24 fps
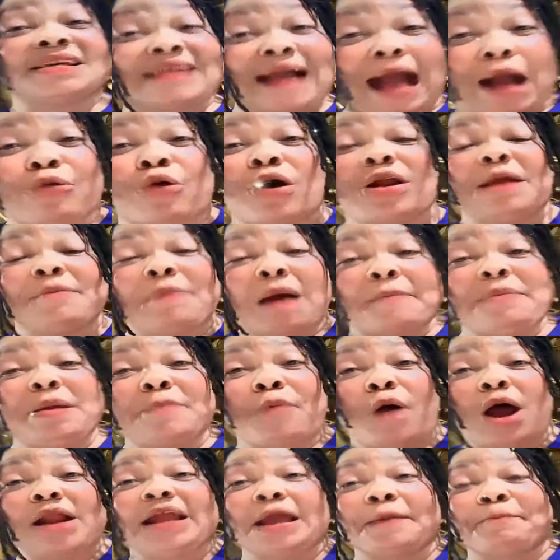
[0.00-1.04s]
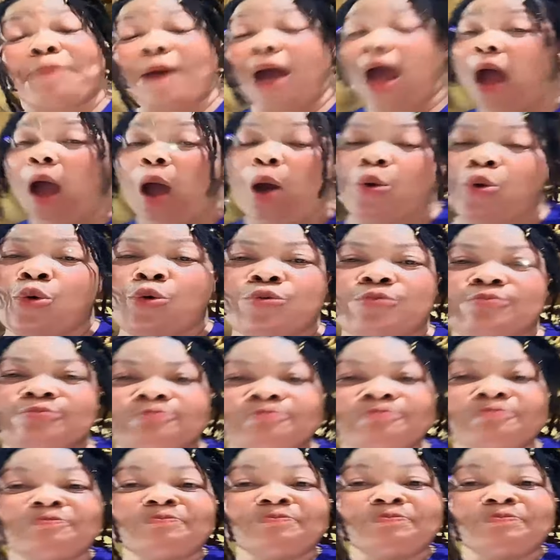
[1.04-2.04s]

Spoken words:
Sika kodi baby bone pao.